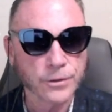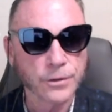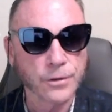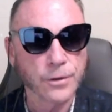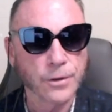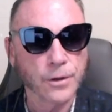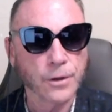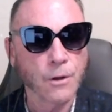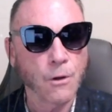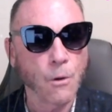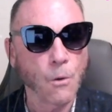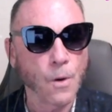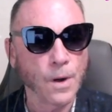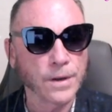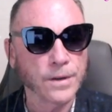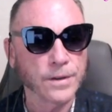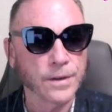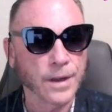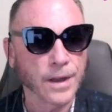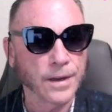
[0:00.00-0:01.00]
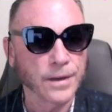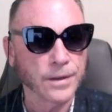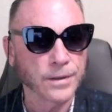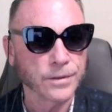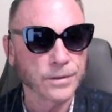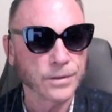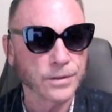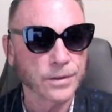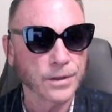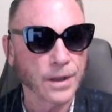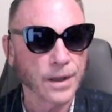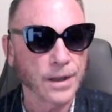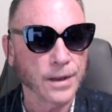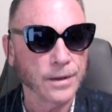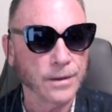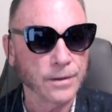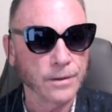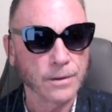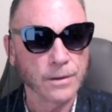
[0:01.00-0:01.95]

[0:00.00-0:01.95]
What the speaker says: to the coordinated state